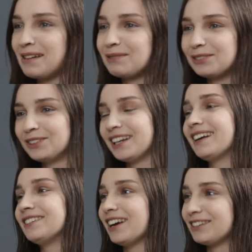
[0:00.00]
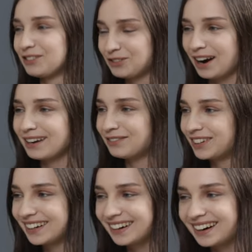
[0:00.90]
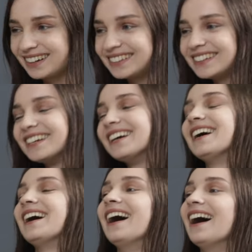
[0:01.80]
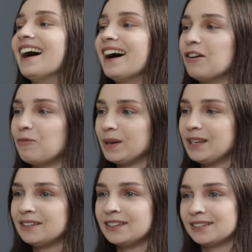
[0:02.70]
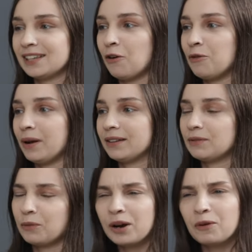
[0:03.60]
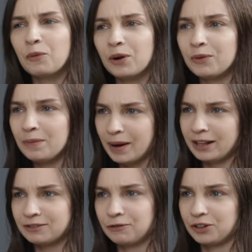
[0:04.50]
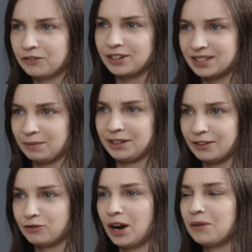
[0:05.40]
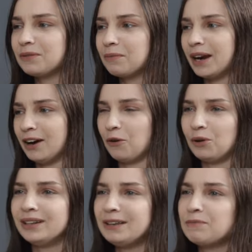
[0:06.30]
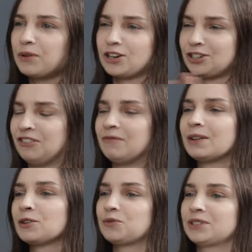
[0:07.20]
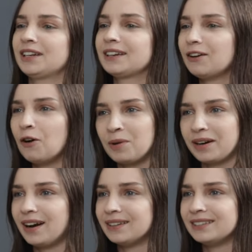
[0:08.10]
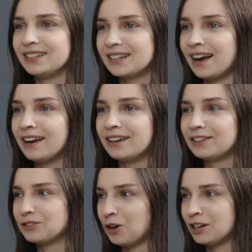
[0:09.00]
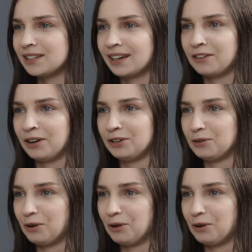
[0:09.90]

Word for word: unable to do it. I, I tried really hard. Uh, but yeah, this is how we met. When we met for the first time in that round, my only impression of Milos was like, oh my God, this guy talks like a radio